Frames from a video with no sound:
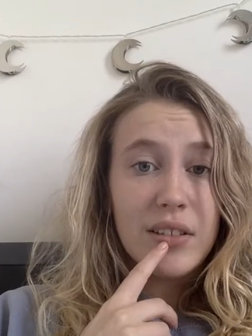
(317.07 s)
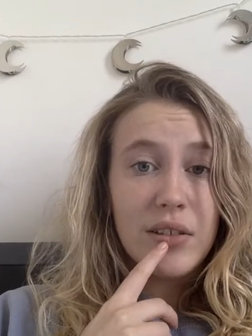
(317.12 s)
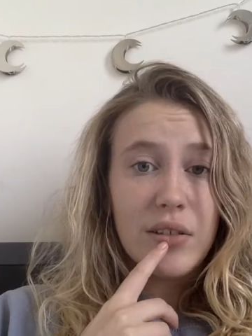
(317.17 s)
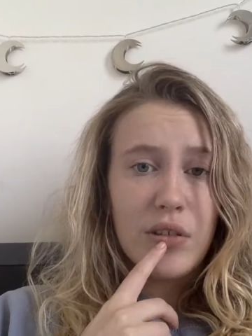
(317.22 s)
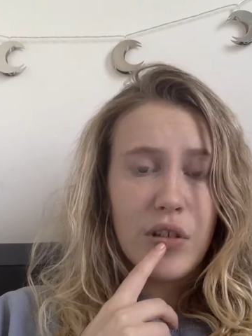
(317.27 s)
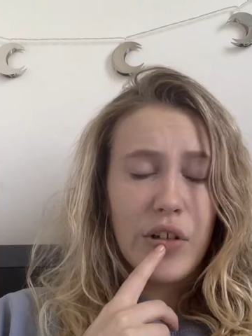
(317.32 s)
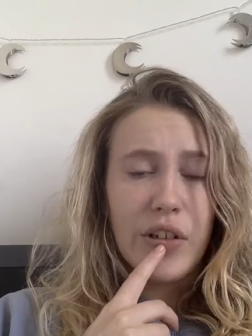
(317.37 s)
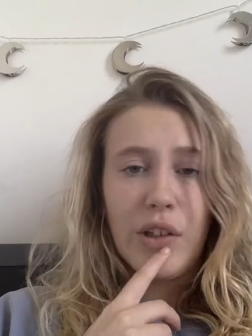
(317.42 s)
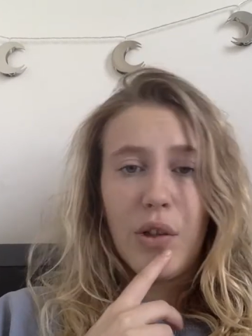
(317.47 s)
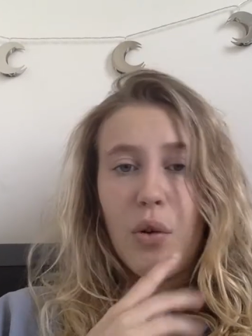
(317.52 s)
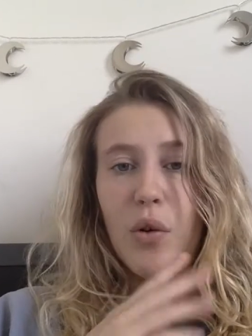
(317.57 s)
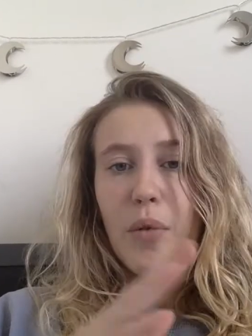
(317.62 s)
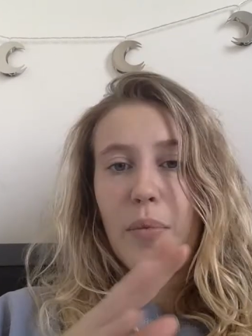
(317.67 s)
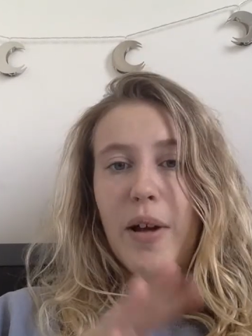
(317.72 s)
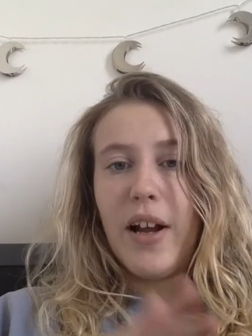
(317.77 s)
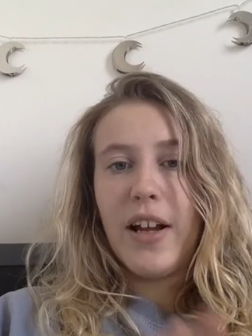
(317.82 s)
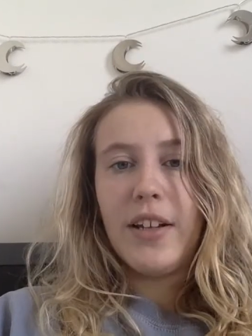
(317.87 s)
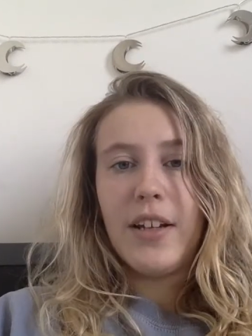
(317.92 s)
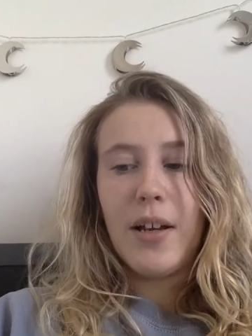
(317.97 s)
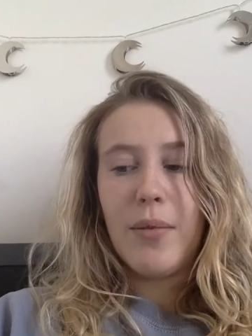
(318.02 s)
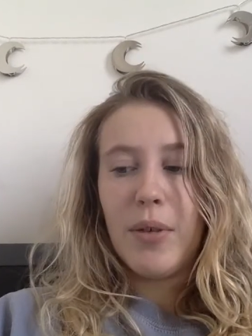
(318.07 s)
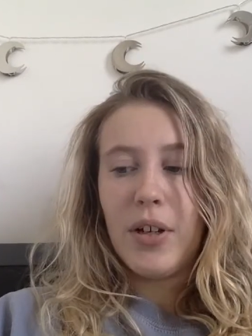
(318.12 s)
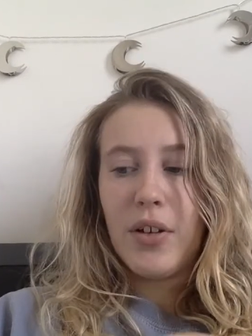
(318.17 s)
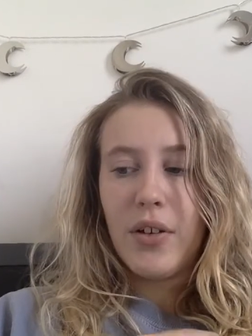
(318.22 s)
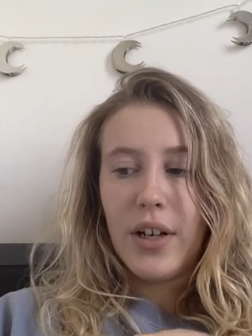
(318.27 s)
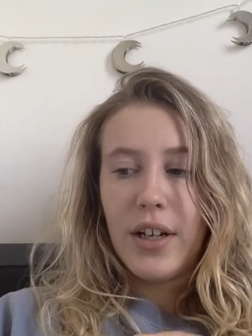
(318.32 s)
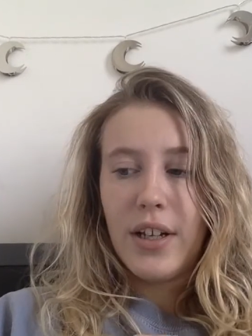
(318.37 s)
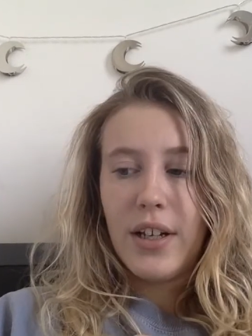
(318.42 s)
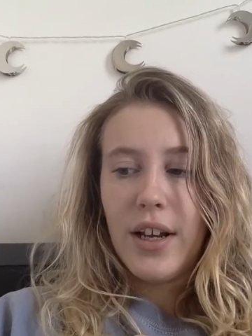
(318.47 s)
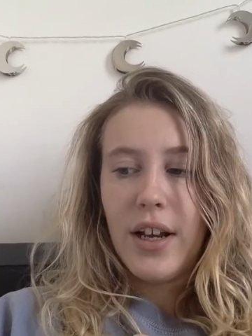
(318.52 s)
during the whole pandemic
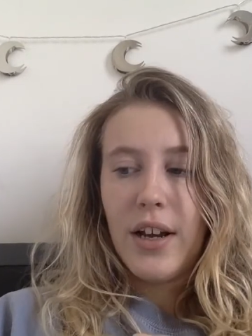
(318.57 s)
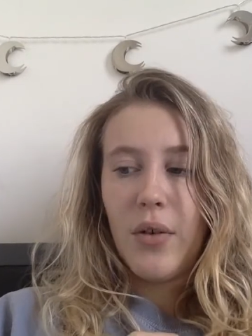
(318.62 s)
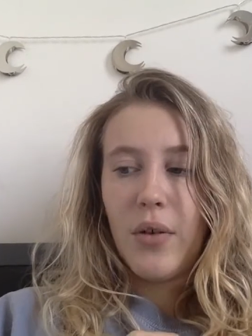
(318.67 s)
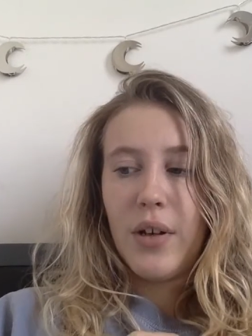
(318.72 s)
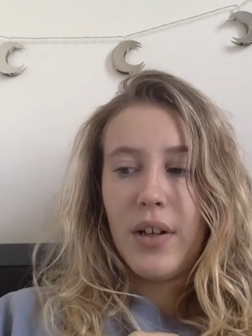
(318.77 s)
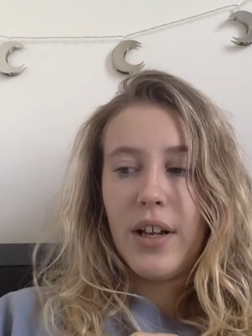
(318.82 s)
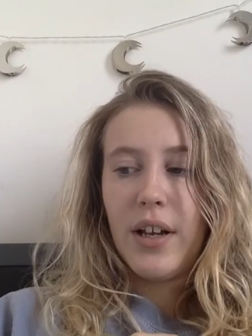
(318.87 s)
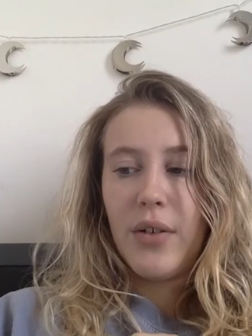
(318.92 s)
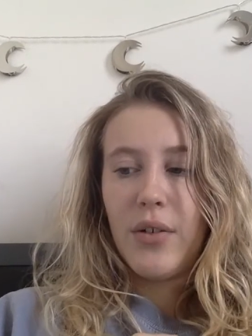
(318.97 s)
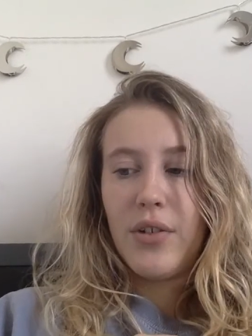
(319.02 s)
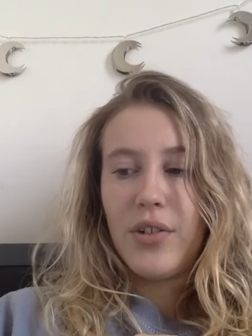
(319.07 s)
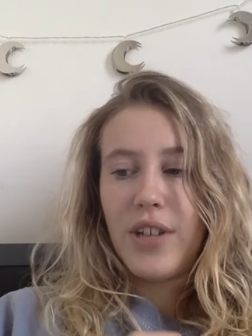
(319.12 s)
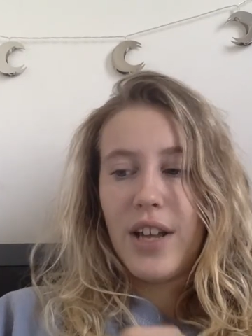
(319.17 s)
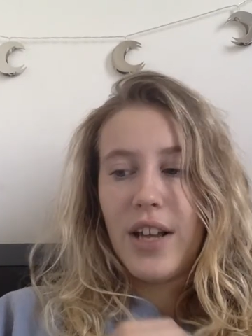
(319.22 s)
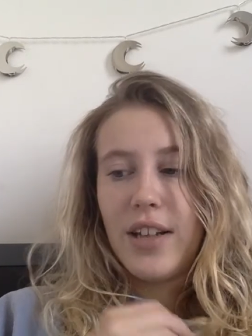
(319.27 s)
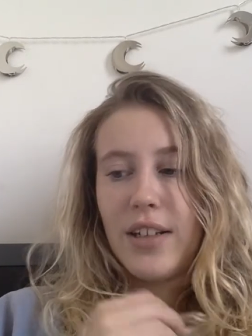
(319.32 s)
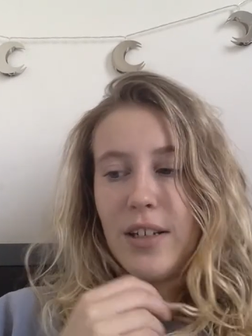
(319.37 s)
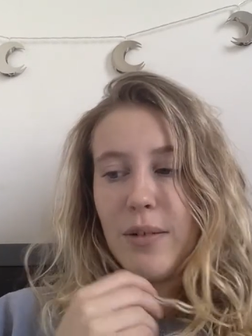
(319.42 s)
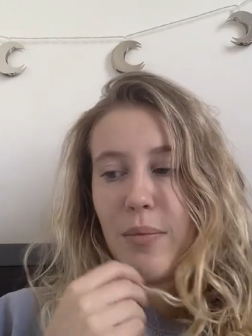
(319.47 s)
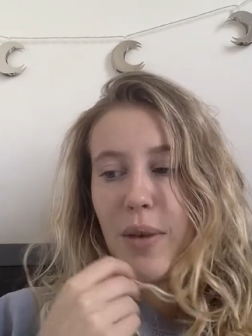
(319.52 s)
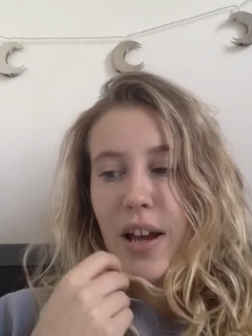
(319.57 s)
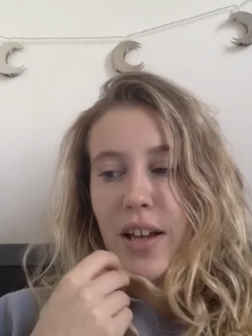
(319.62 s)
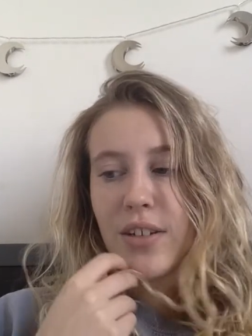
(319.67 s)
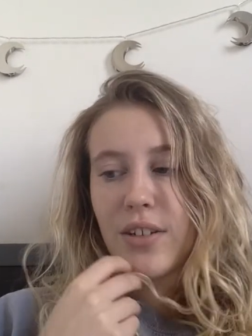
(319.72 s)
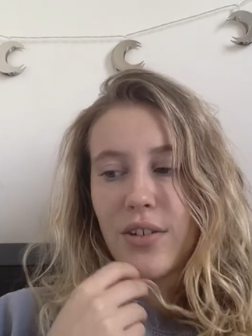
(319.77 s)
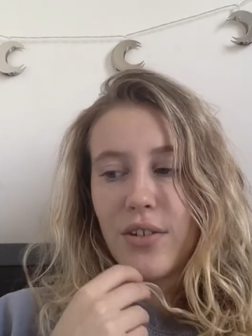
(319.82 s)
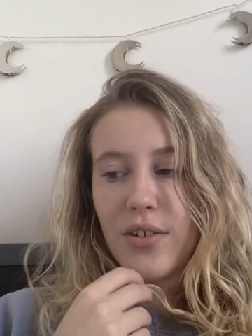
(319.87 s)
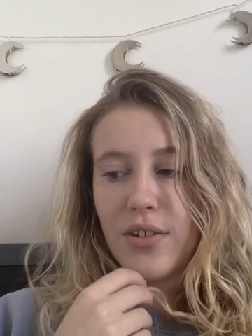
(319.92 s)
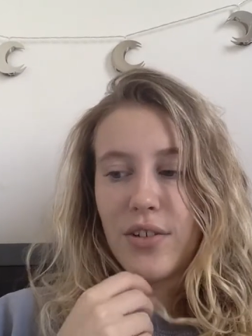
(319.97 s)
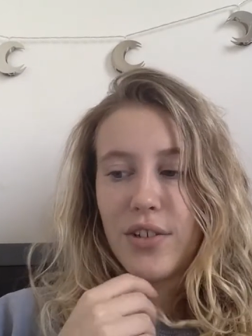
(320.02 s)
right now, and how there's
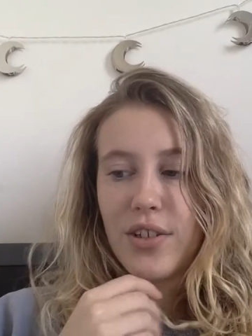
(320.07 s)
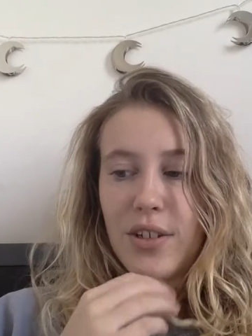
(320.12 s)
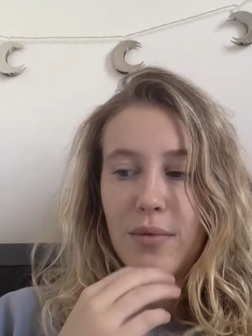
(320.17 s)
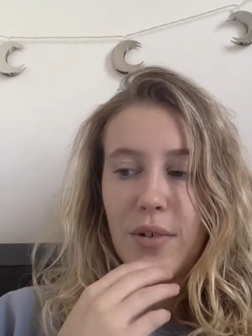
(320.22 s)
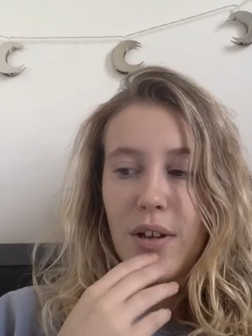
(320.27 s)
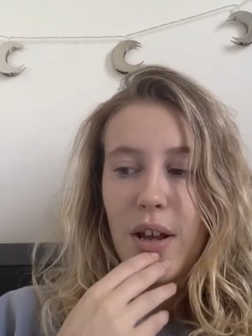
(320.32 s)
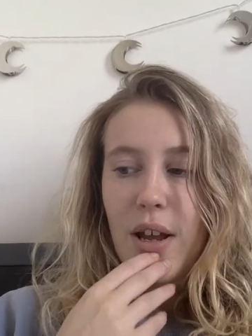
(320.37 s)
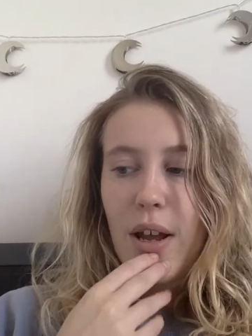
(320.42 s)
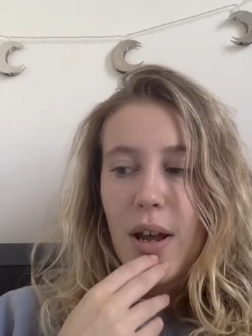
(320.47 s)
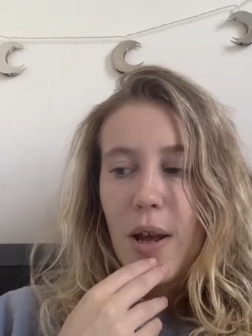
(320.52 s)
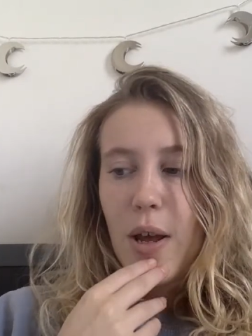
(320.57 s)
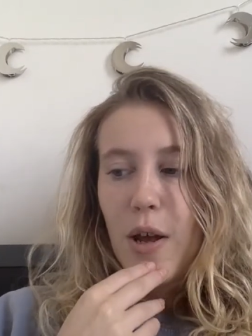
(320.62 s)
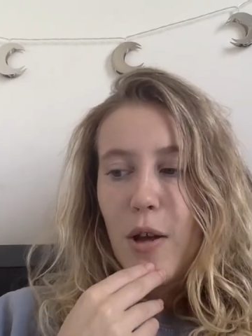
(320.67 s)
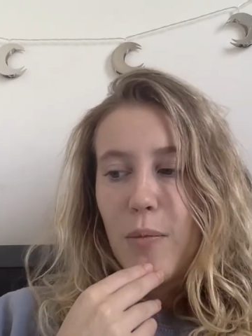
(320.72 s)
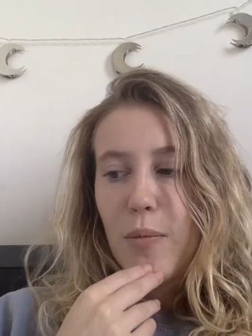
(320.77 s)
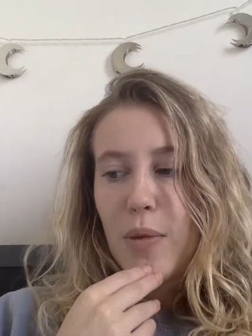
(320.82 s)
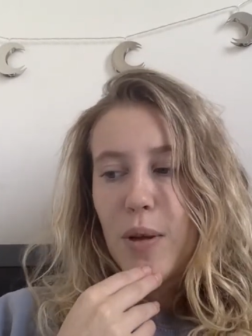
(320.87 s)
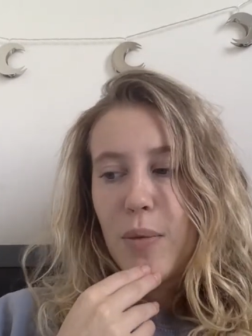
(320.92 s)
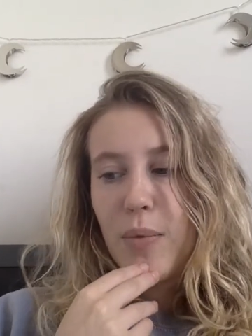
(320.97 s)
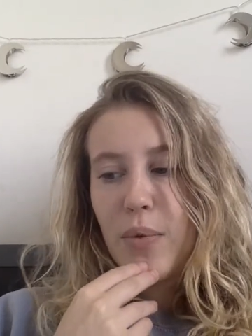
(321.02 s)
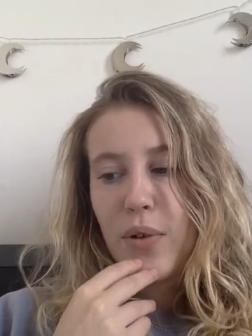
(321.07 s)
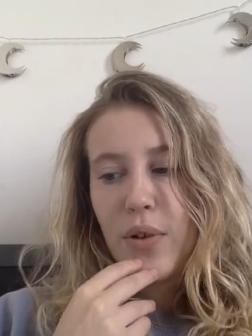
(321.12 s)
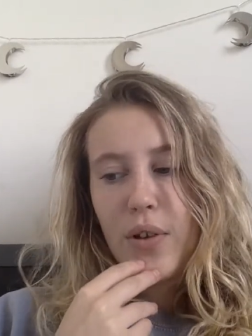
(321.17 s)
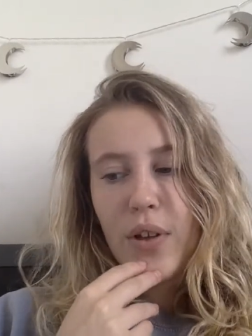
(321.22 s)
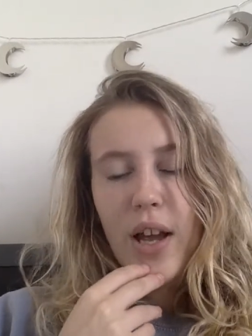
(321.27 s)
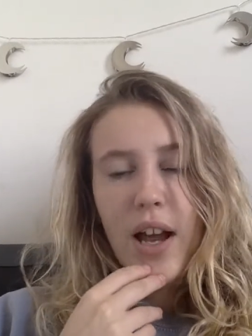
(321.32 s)
anti-maskers and people.